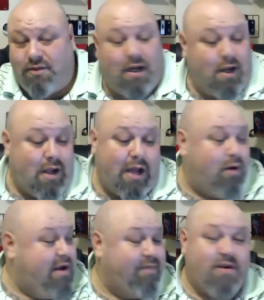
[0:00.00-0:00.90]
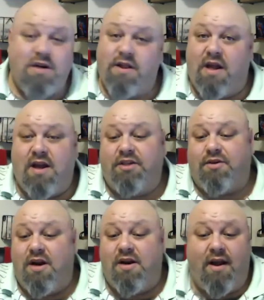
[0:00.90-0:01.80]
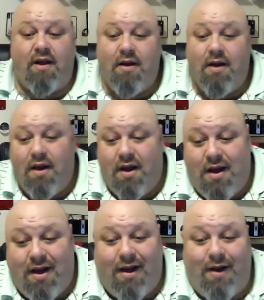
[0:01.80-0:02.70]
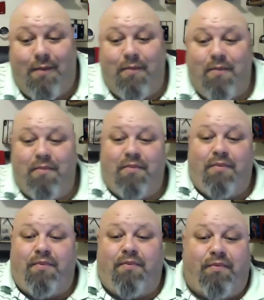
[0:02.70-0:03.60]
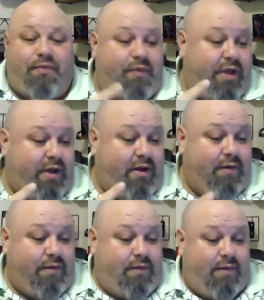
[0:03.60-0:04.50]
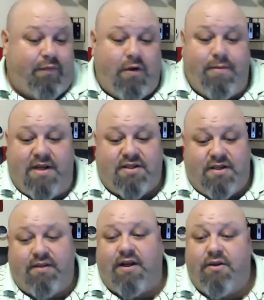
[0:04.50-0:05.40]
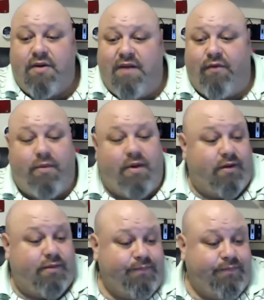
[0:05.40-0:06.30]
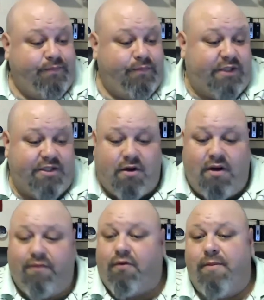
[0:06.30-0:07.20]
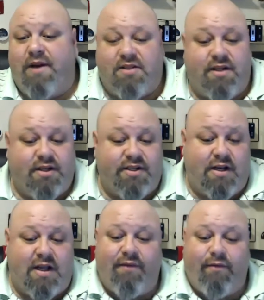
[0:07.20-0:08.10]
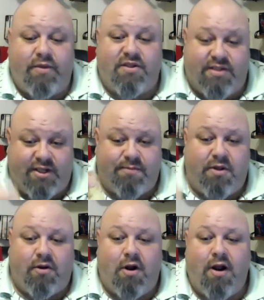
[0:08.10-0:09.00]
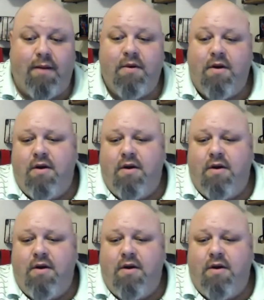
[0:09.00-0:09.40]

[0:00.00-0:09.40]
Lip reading: I don't have none of the ice right now. The freebase, they do have them in. These are all freebase nicotine. I have them at 6 milligram.